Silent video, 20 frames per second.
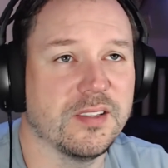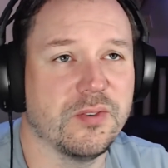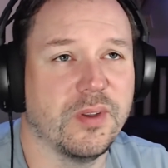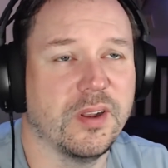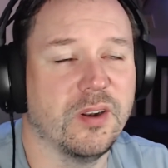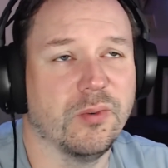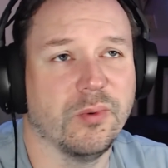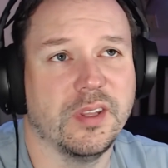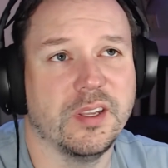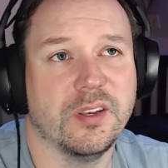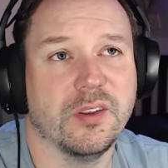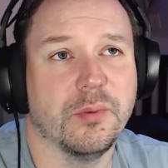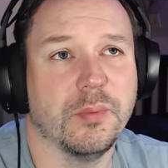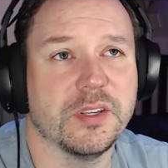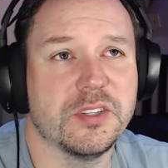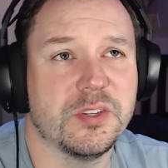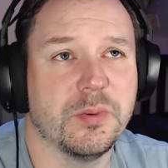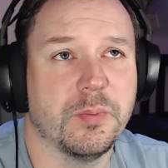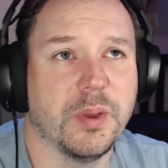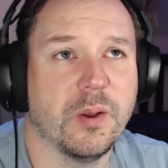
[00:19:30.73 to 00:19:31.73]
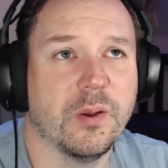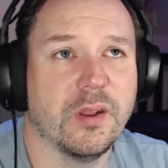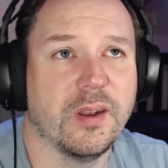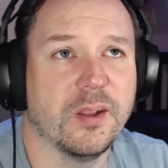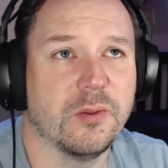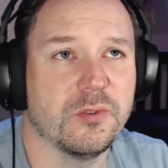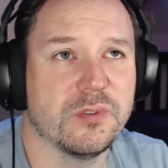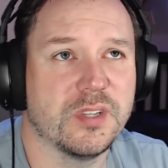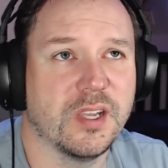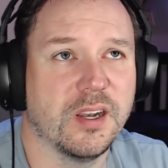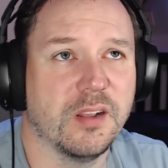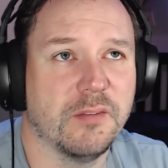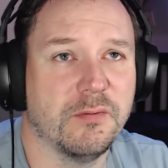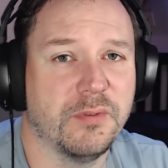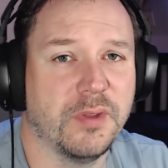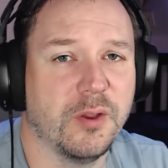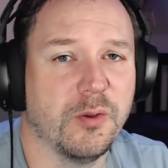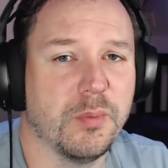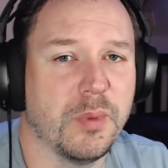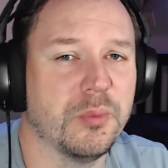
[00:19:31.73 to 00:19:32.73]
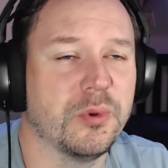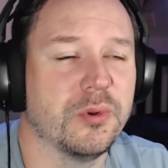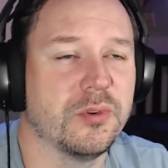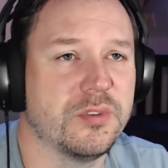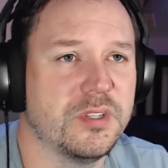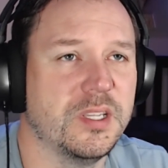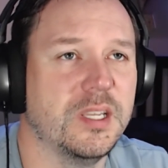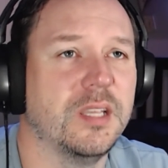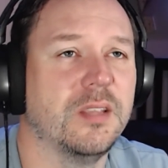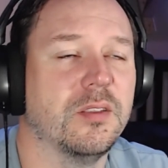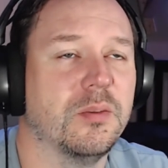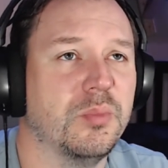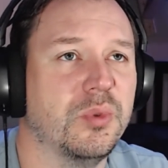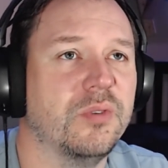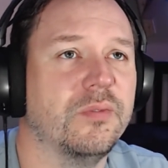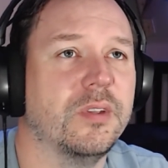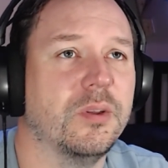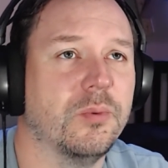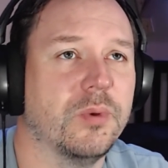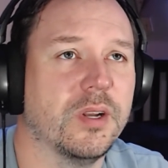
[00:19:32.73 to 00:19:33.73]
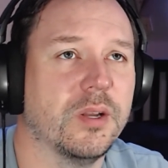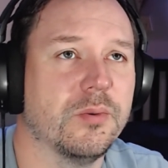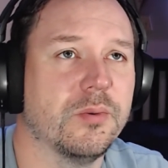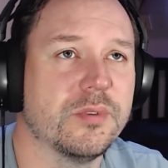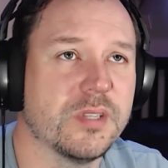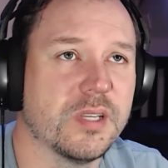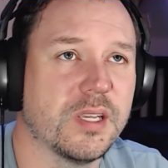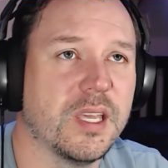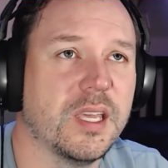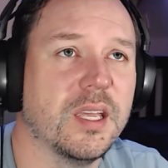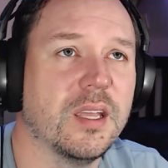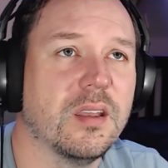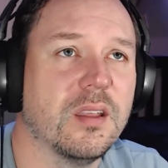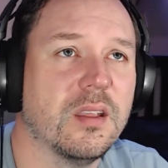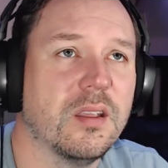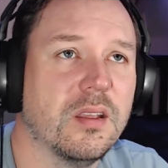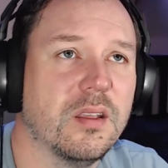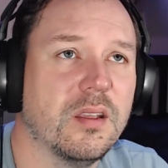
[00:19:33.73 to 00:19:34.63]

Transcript: so I don't really know much about it outside of I remember seeing the movie when I was a kid.